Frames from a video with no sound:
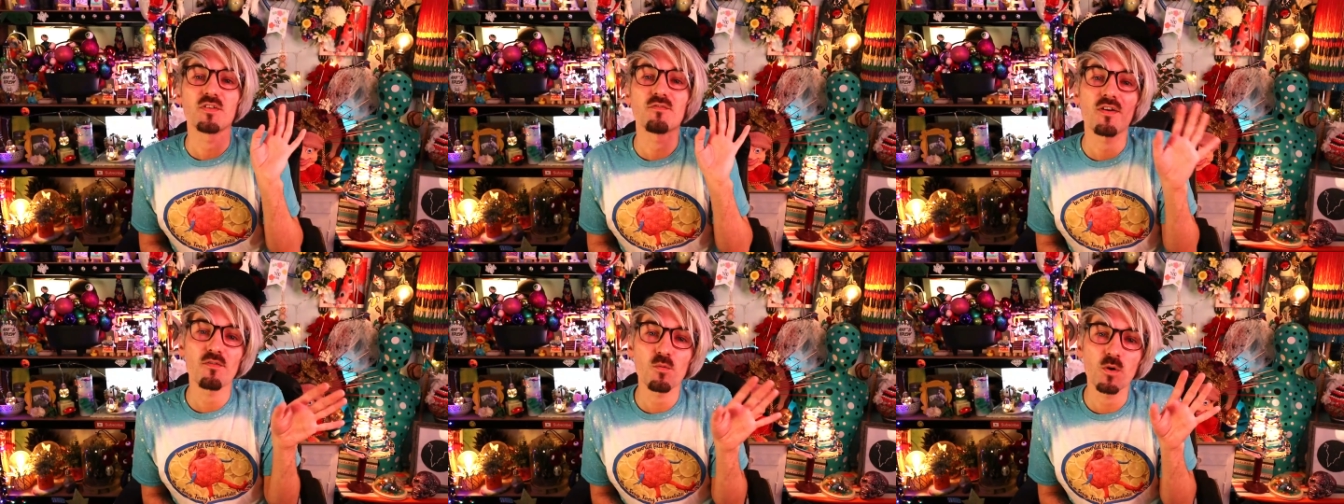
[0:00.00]
If
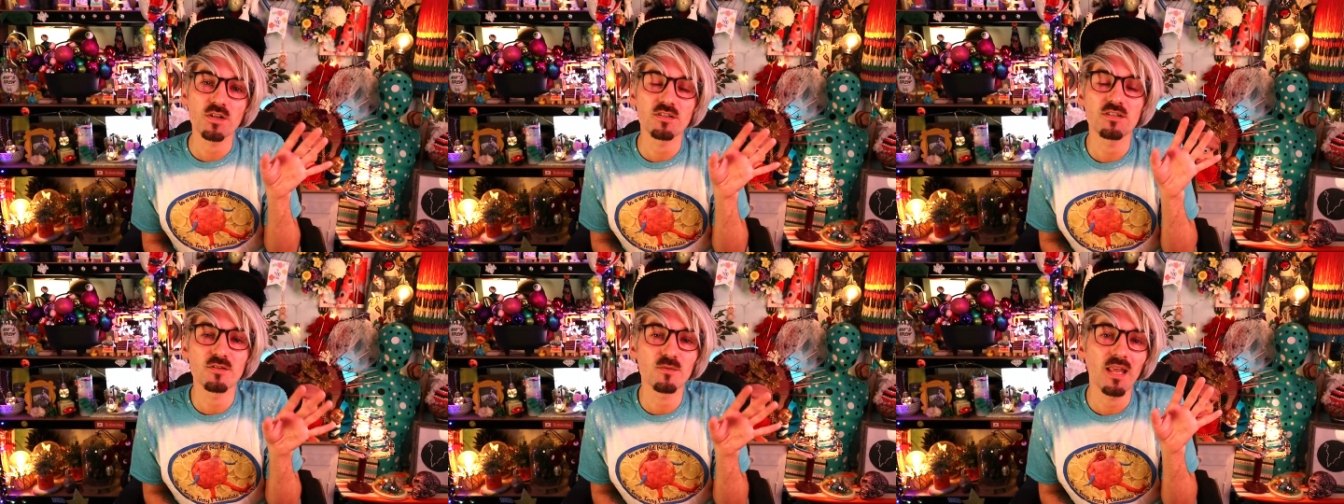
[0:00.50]
you've ever wanted
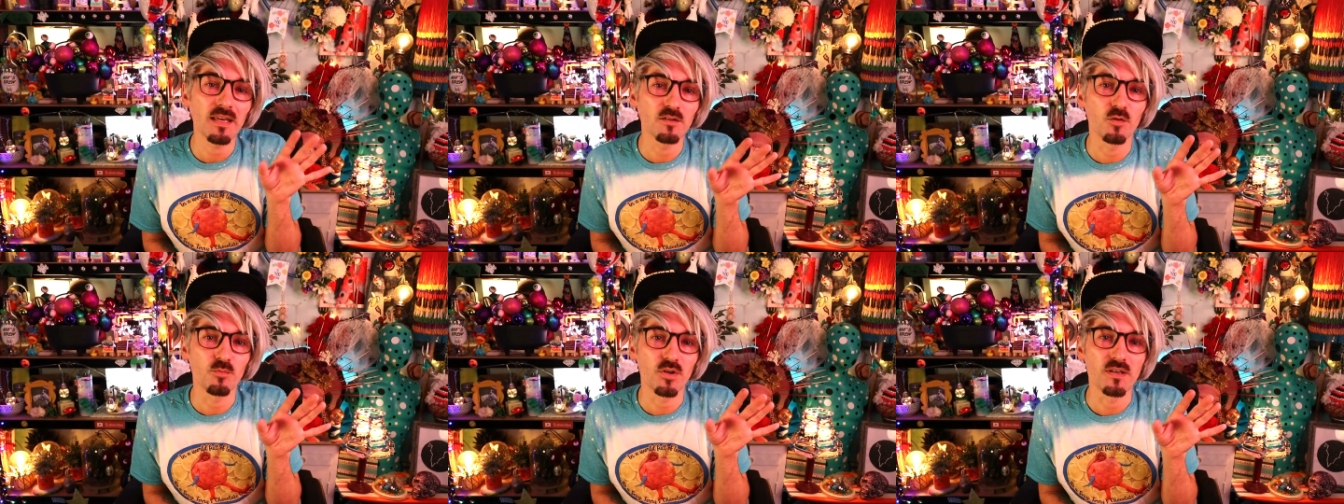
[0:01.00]
to do
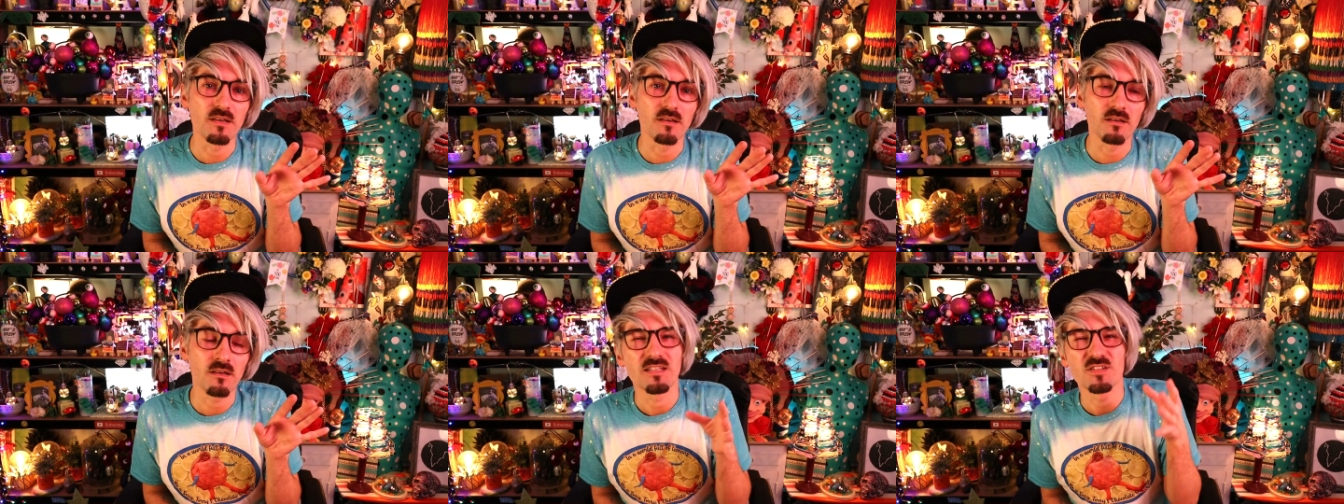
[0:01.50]
lino
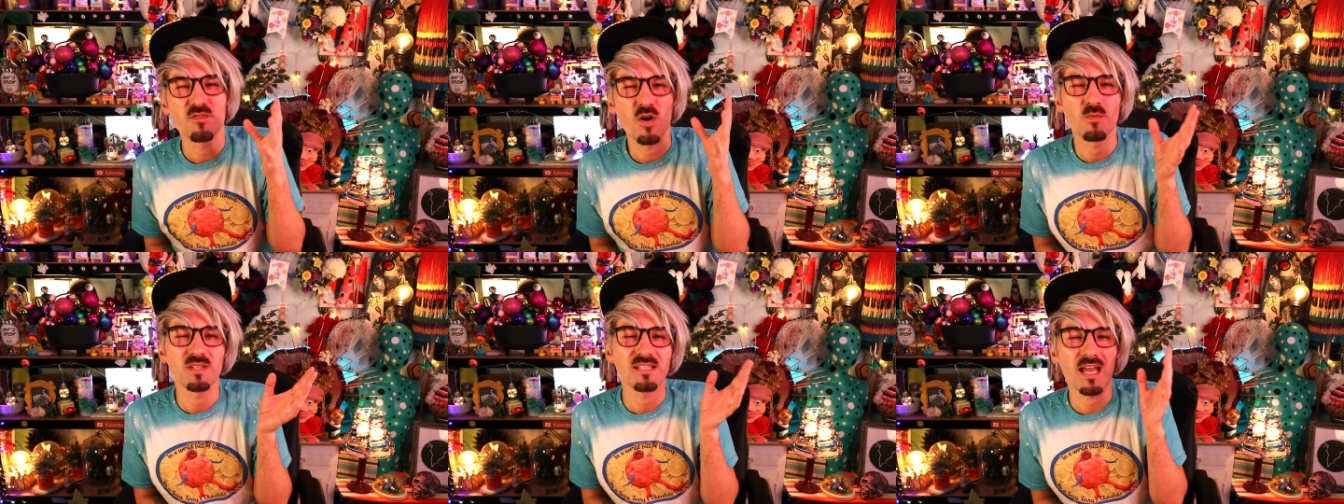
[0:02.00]
printing and you've
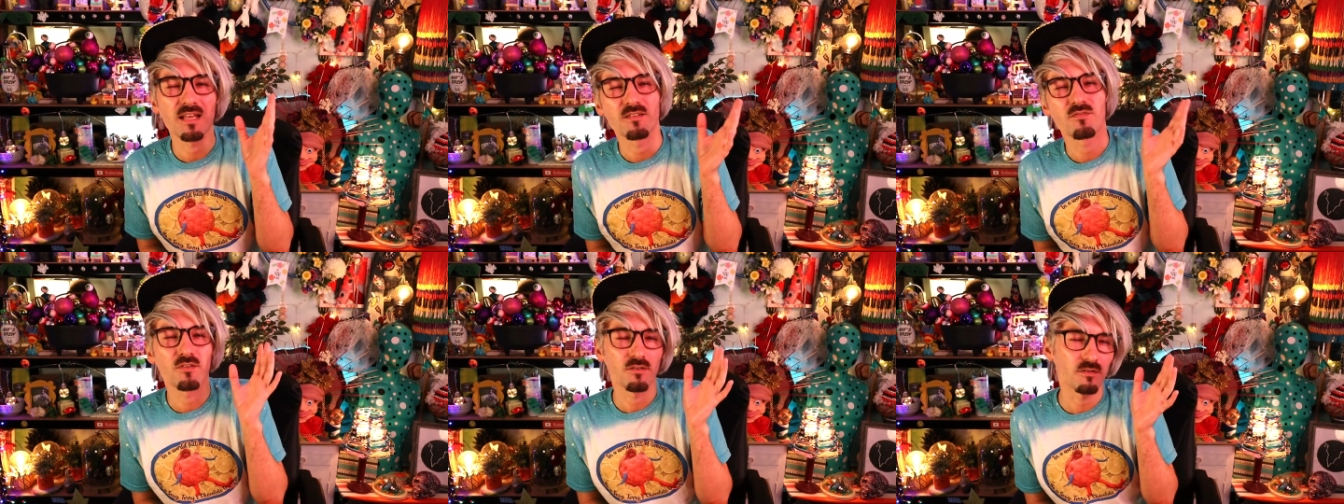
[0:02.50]
always kind
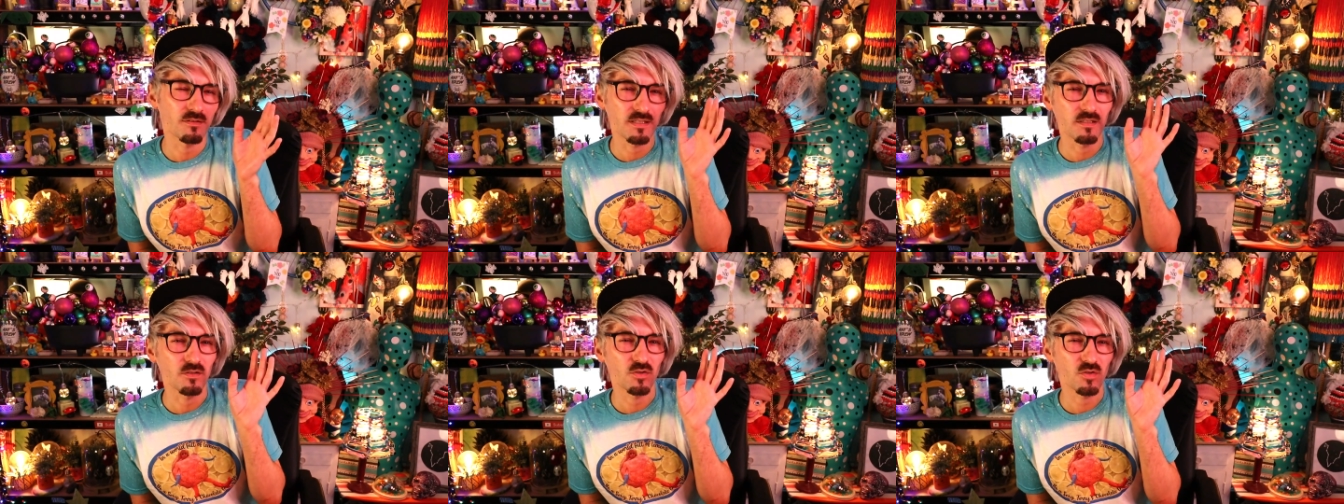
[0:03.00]
of thought
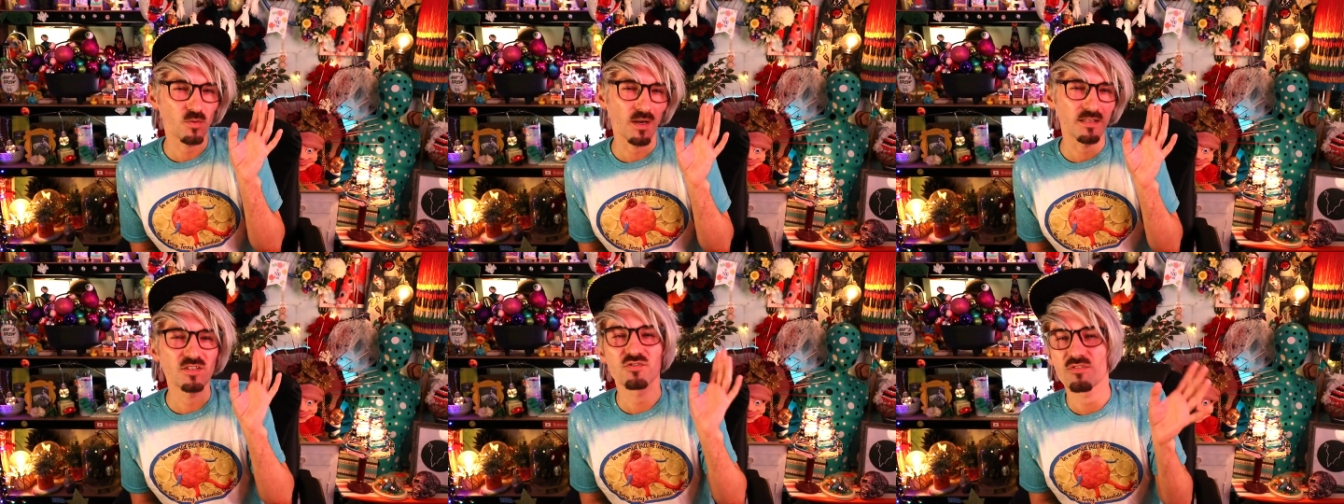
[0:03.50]
it looked
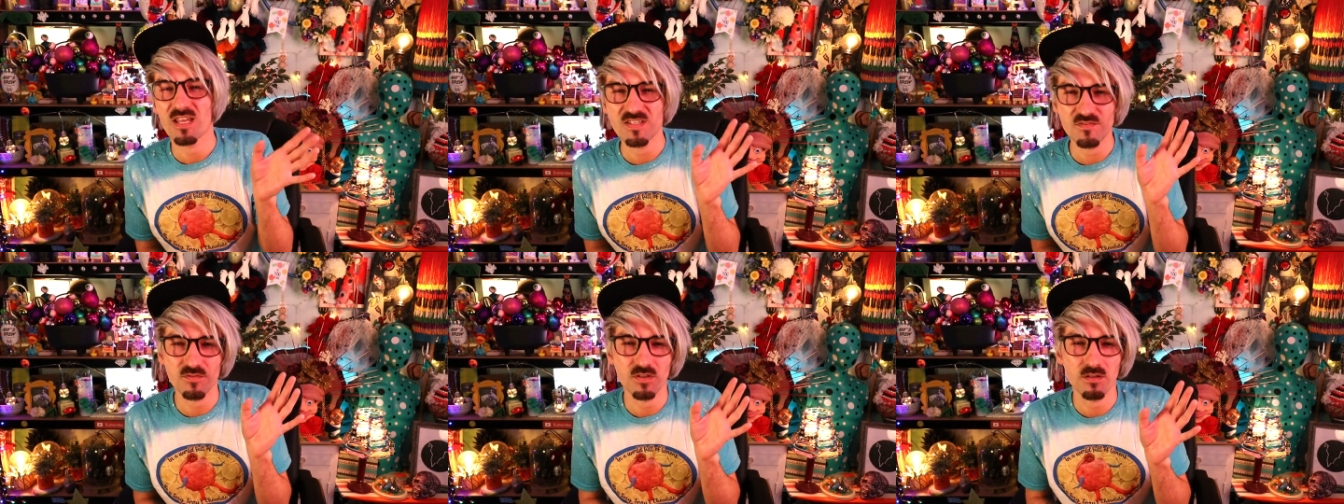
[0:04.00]
quite
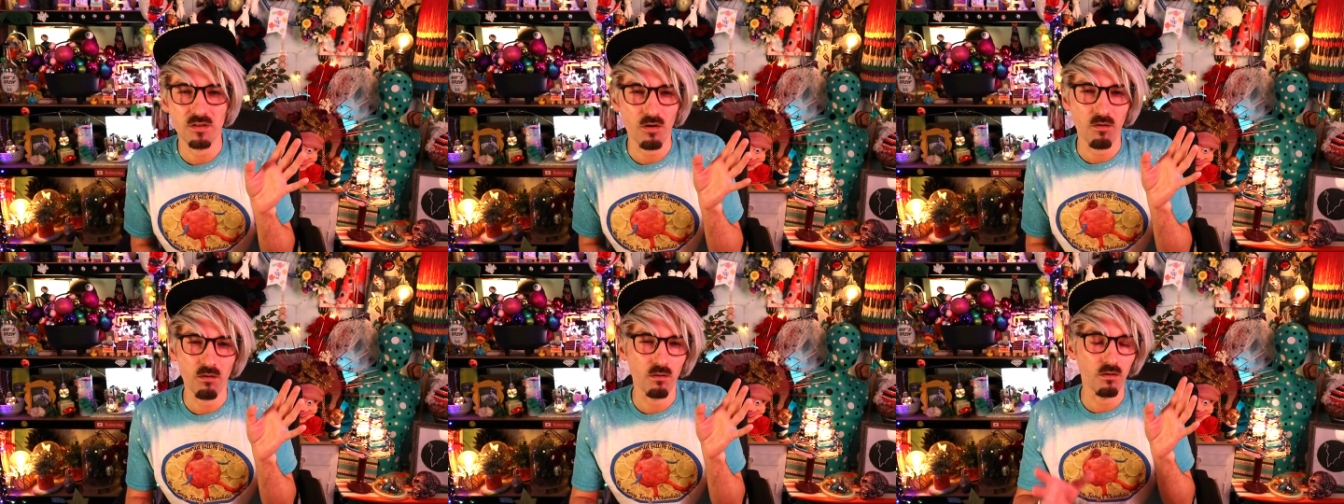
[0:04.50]
stressful
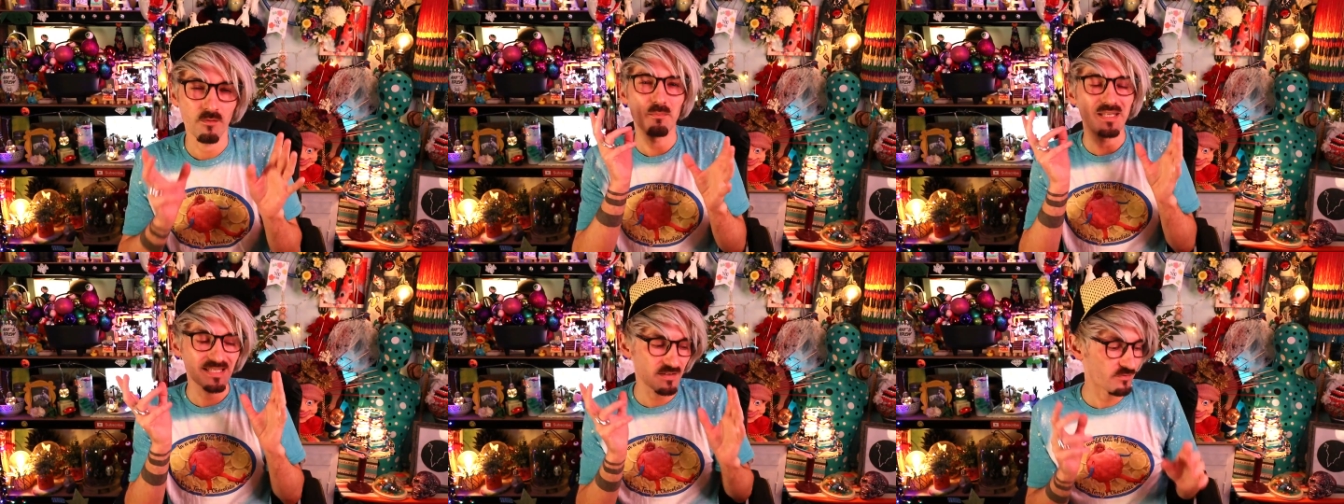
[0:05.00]
or a bit